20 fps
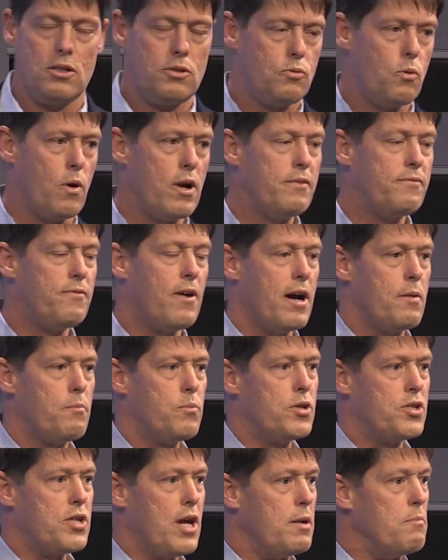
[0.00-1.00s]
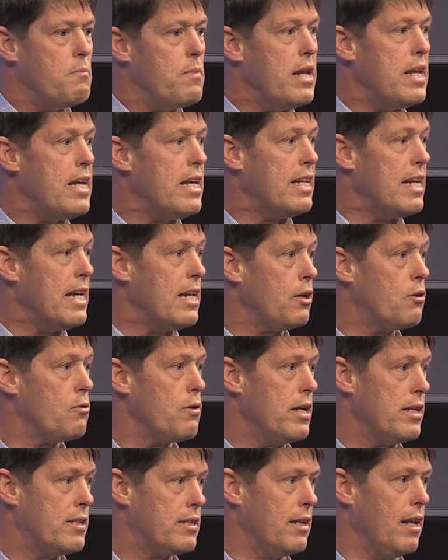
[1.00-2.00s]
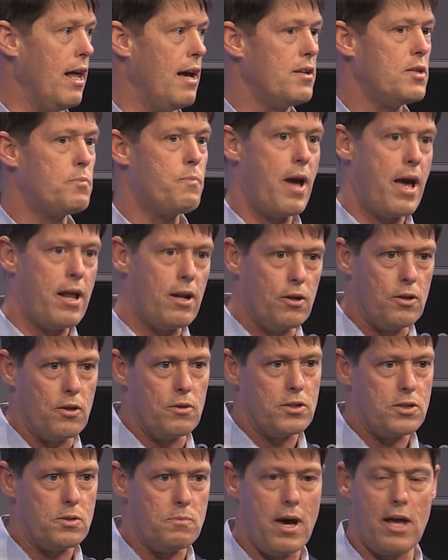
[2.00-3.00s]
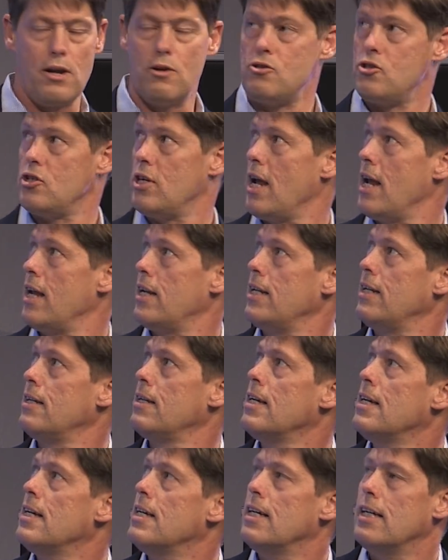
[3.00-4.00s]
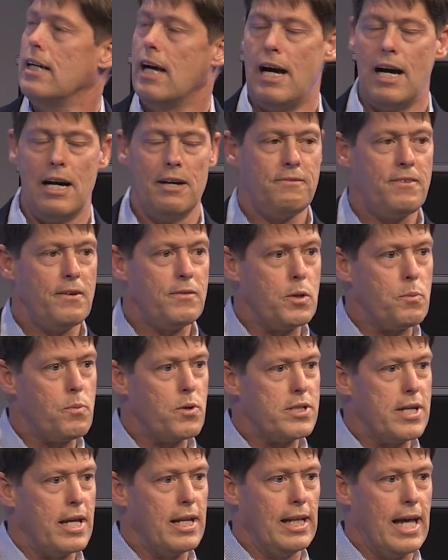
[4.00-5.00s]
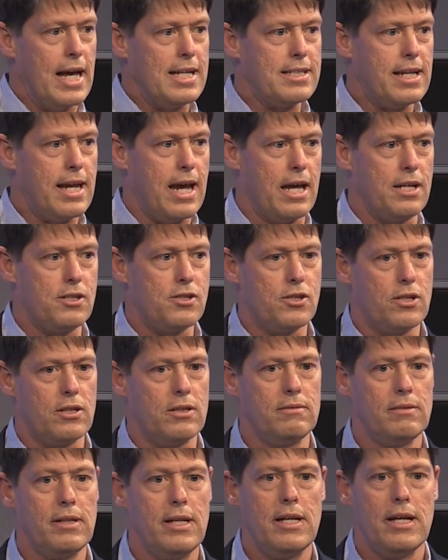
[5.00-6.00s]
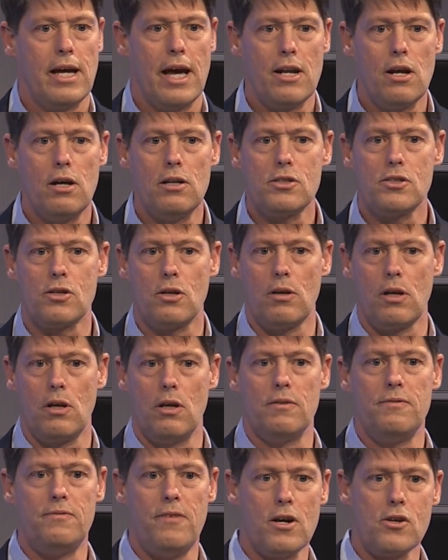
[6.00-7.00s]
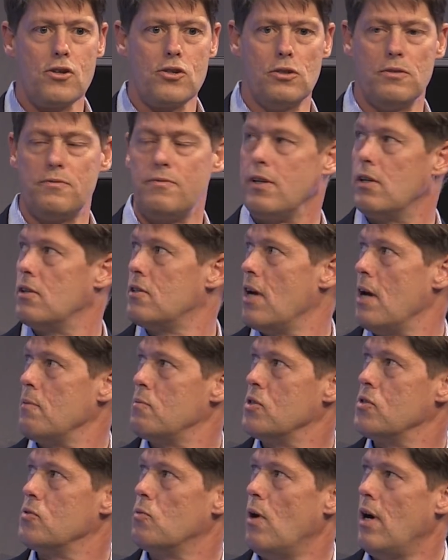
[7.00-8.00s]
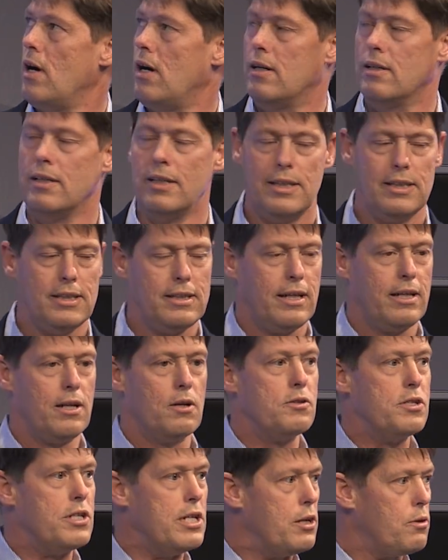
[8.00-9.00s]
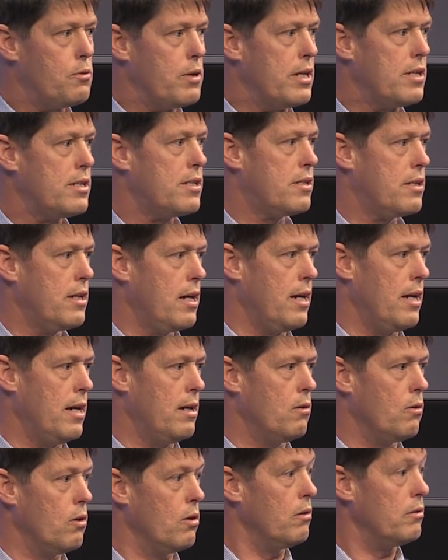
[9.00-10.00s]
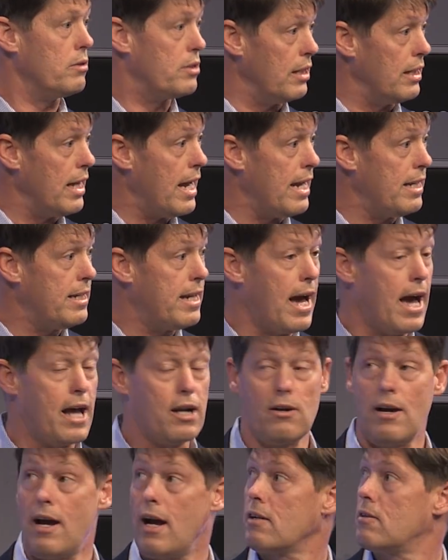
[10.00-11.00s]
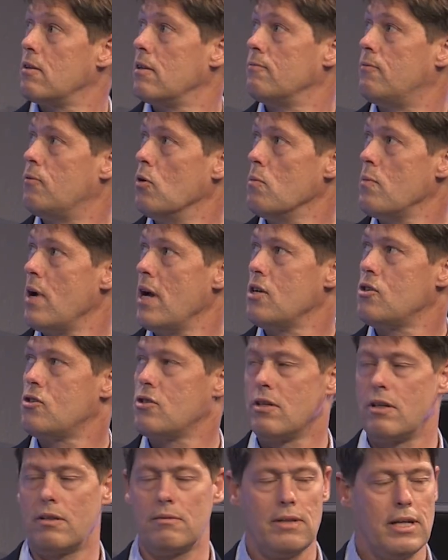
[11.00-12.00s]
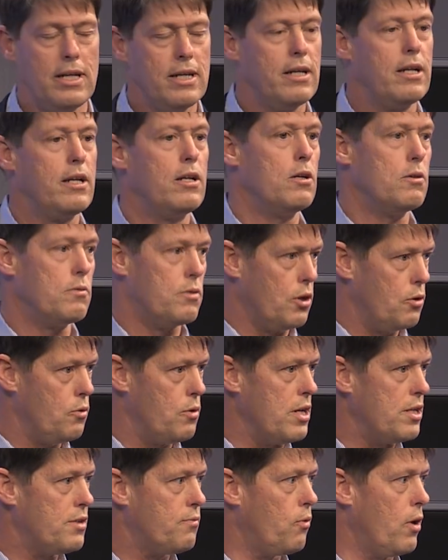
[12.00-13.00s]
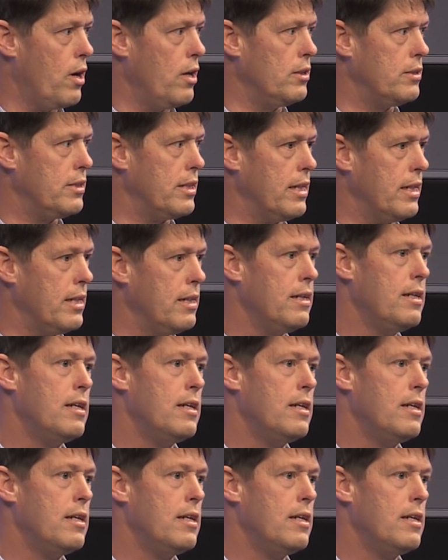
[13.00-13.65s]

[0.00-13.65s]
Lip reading: 25% median increase in lifespan, although some heterogeneity, 50% less cancer, and also, functional phenotypes as well. Decreased or delayed cataract formation, decreased frailty,